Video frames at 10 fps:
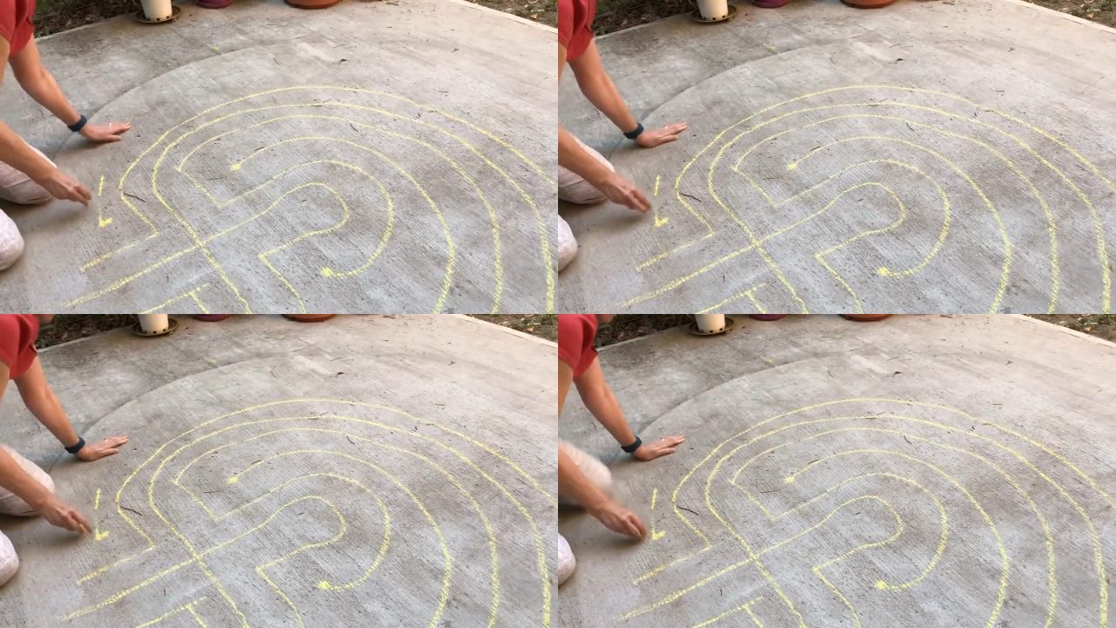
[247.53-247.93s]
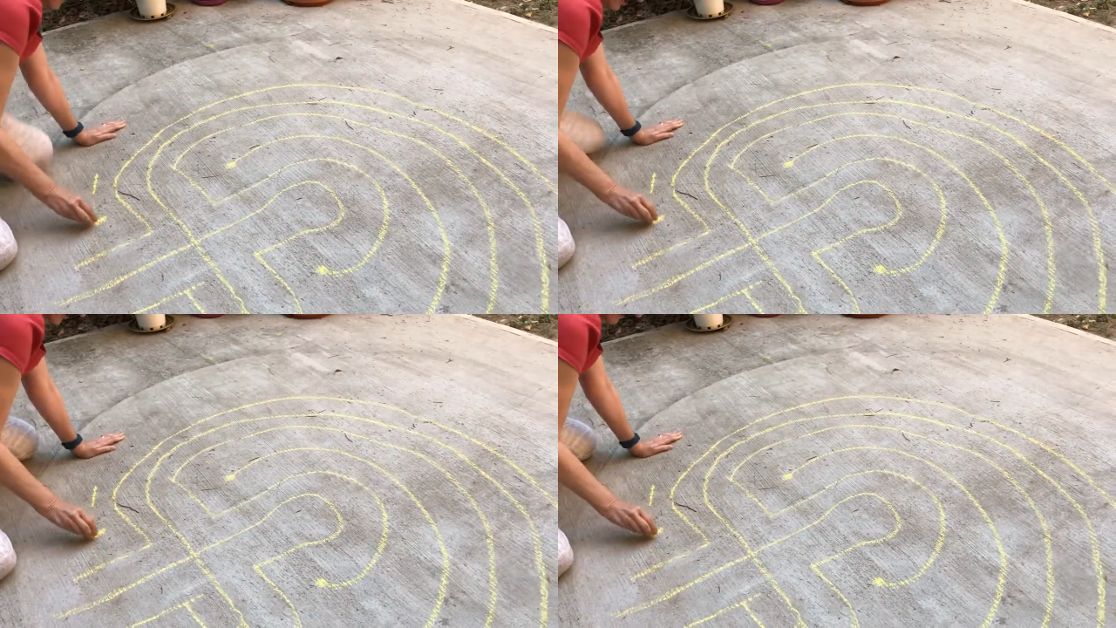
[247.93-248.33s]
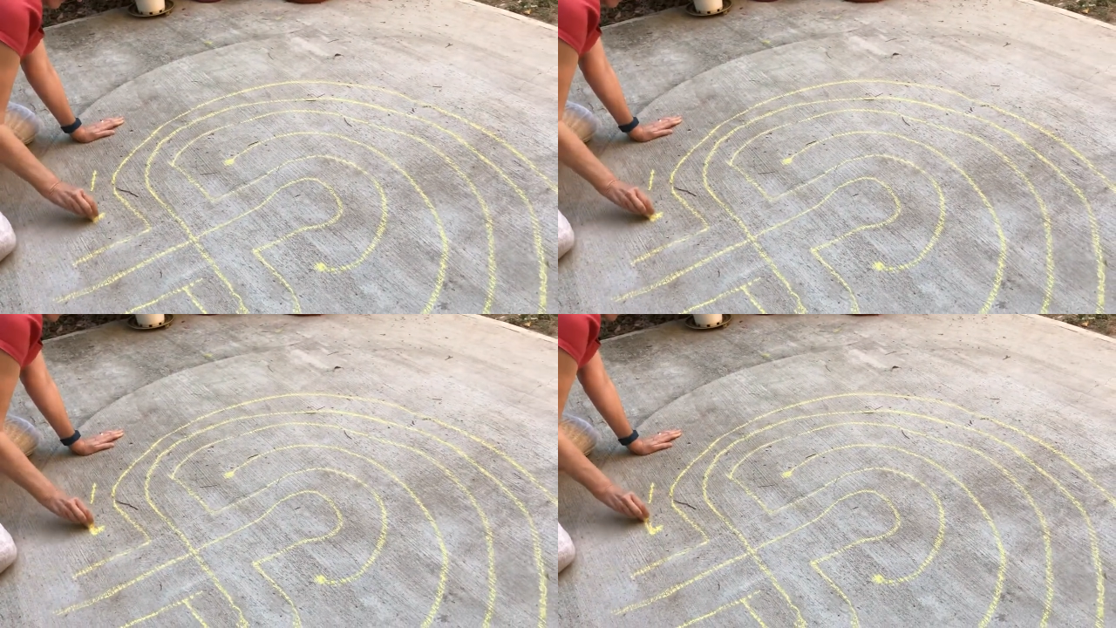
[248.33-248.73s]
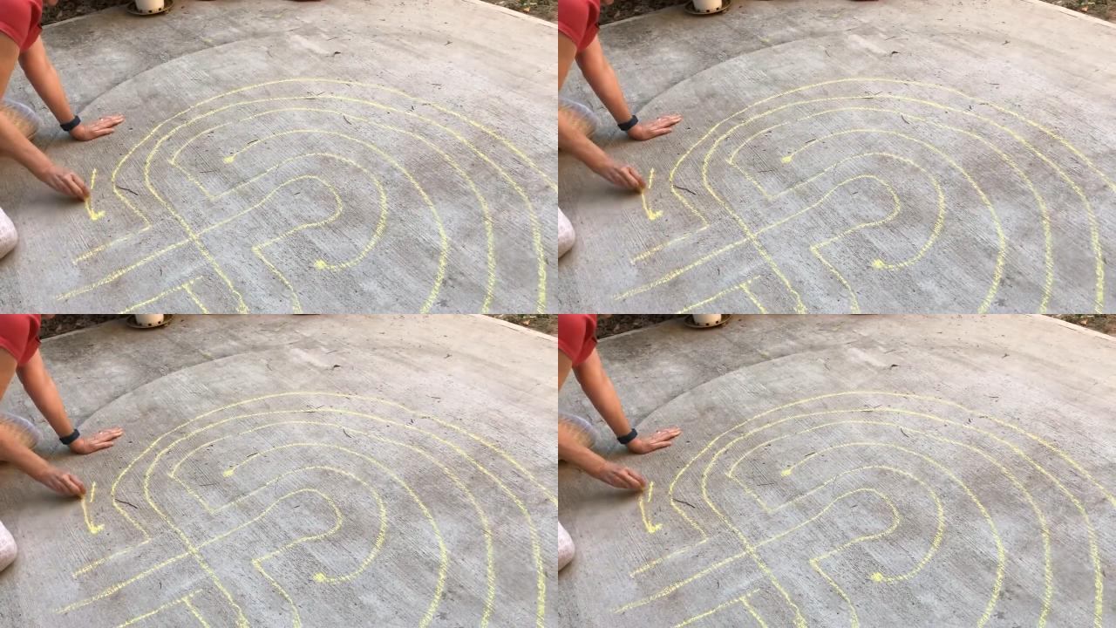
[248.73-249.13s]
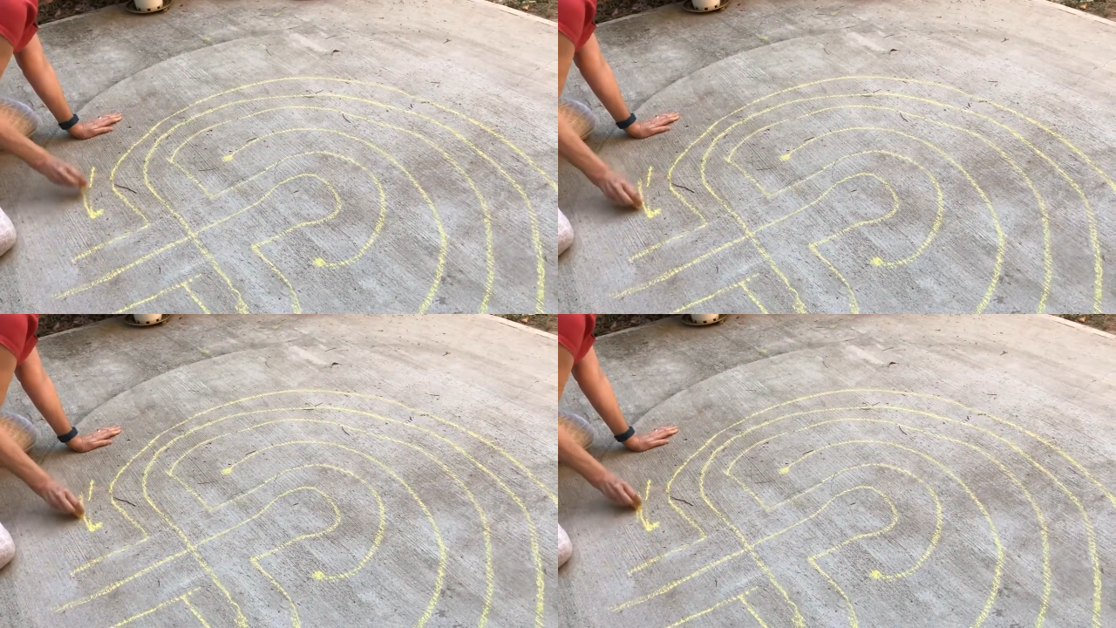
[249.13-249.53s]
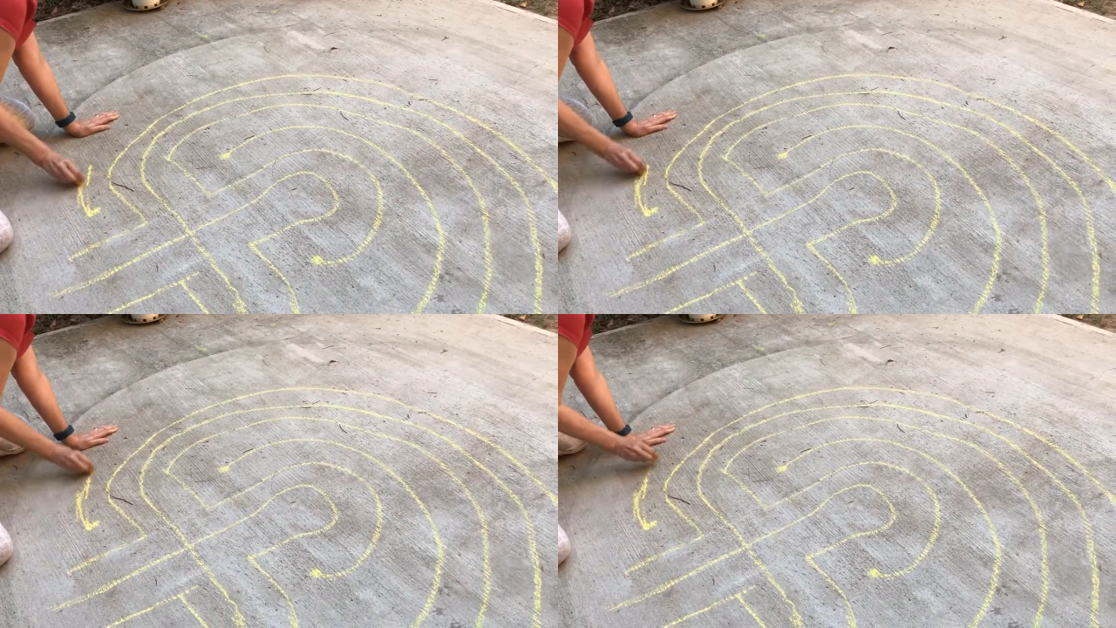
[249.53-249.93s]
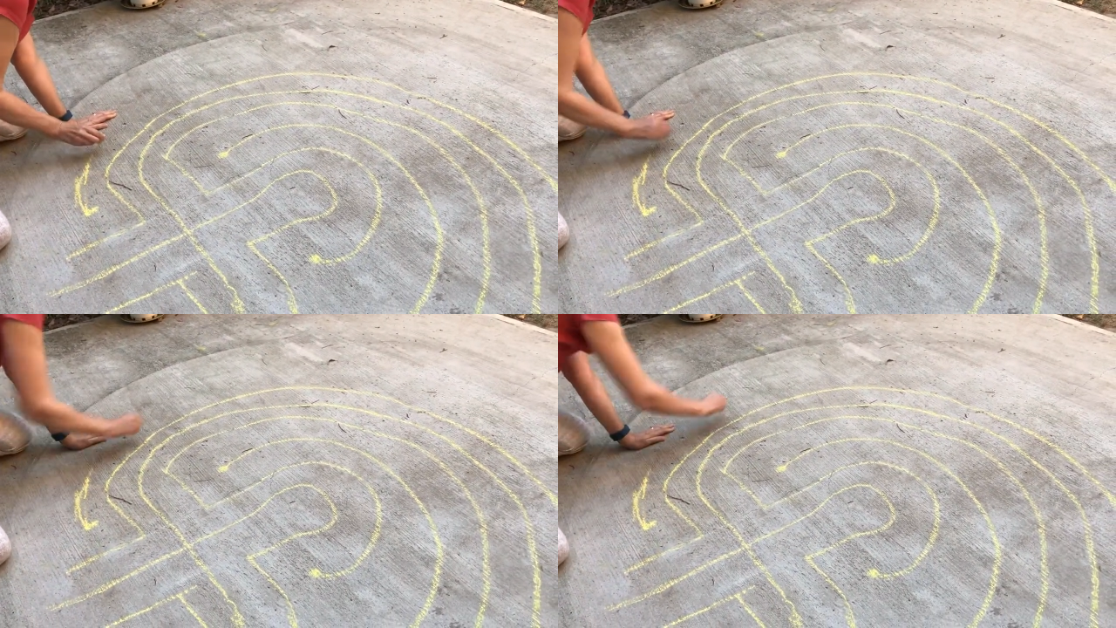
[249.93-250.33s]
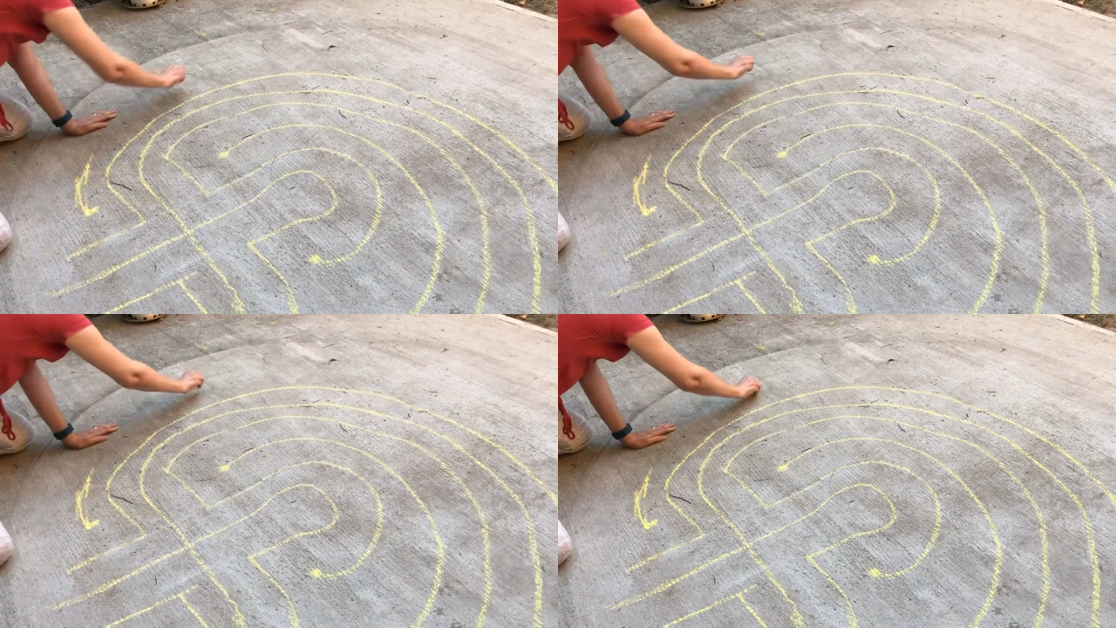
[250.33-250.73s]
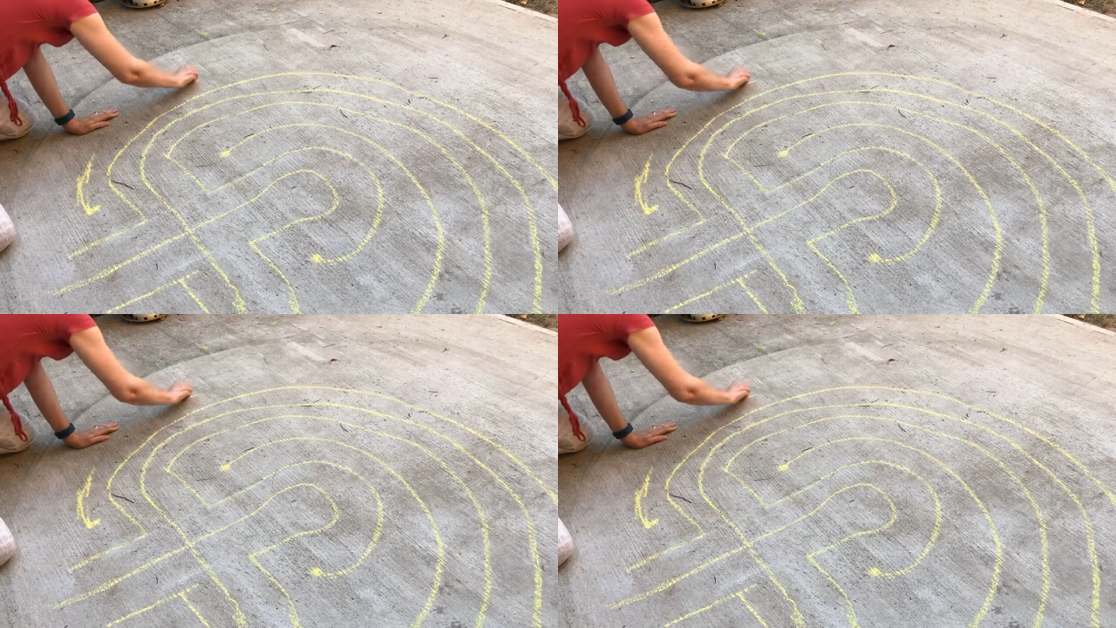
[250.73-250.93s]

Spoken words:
[unreadable: no face in view]